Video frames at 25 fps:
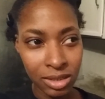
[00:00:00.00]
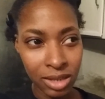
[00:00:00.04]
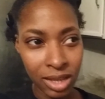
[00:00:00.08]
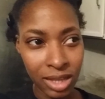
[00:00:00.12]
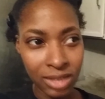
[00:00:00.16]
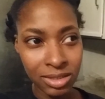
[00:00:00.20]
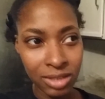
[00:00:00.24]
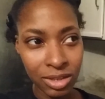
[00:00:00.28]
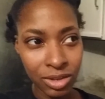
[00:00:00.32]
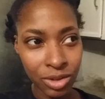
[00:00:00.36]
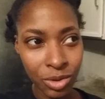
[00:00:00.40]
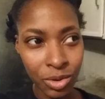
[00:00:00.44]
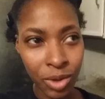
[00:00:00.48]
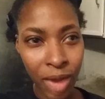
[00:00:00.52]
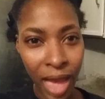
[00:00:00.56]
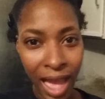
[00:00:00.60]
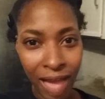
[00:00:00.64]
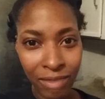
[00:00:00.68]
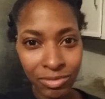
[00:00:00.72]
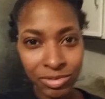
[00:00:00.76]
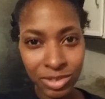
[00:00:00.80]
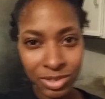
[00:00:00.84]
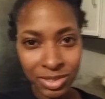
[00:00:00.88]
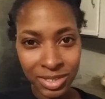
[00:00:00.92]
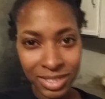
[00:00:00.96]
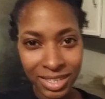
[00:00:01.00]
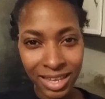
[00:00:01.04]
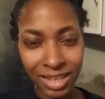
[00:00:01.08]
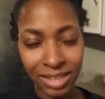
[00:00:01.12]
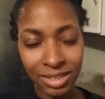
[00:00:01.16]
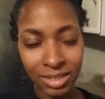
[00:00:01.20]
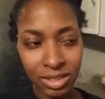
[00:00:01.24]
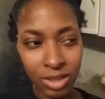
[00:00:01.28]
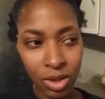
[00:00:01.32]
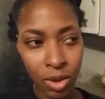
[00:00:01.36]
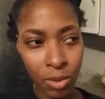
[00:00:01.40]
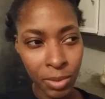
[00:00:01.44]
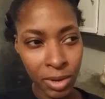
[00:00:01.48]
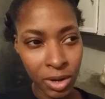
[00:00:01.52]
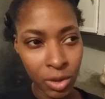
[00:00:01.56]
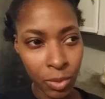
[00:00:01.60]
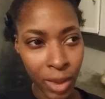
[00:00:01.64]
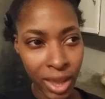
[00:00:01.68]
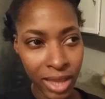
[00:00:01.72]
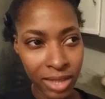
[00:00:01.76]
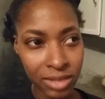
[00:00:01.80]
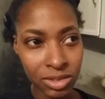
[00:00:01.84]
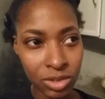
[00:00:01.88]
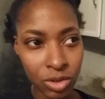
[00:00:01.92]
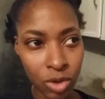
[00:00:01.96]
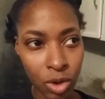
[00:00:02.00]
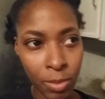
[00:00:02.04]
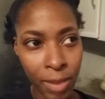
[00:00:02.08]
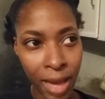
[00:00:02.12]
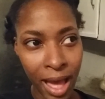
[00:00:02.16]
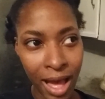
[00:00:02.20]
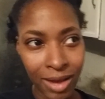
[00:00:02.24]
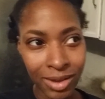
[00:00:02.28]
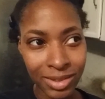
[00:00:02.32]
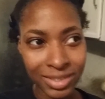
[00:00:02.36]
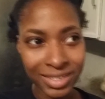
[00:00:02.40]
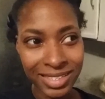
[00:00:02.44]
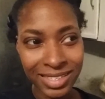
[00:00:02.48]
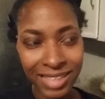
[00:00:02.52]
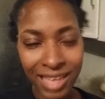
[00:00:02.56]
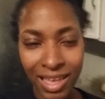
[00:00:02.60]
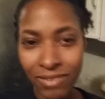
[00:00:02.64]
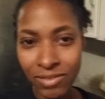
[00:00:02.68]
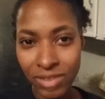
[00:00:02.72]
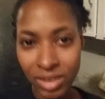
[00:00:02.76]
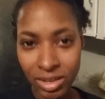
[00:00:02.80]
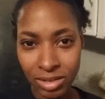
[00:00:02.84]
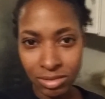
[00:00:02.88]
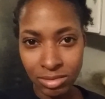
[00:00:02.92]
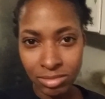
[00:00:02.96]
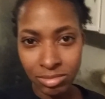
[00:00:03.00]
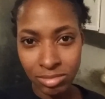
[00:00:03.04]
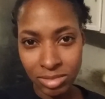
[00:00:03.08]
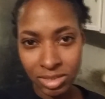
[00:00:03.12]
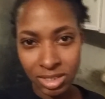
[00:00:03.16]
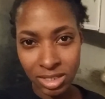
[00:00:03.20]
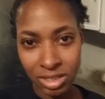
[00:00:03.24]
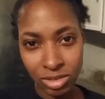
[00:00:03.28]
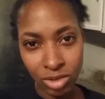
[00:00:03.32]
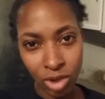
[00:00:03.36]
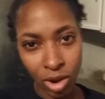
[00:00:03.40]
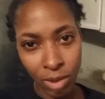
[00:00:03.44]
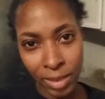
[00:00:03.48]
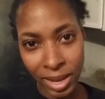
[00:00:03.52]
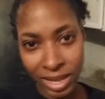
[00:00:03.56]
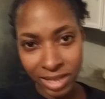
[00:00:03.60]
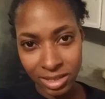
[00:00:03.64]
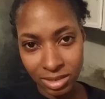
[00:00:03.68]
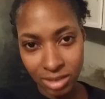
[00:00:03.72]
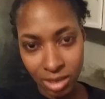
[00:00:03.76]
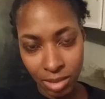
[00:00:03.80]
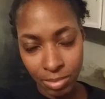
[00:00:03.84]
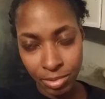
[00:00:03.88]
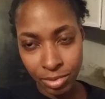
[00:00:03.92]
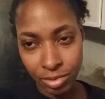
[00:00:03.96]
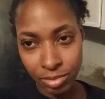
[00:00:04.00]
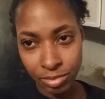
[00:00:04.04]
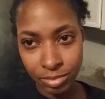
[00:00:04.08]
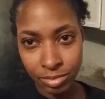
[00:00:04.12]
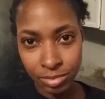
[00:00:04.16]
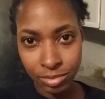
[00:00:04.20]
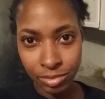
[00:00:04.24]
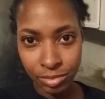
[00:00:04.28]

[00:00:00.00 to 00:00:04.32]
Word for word: It's a little after six, so I'm gonna wait until about seven to start making supper.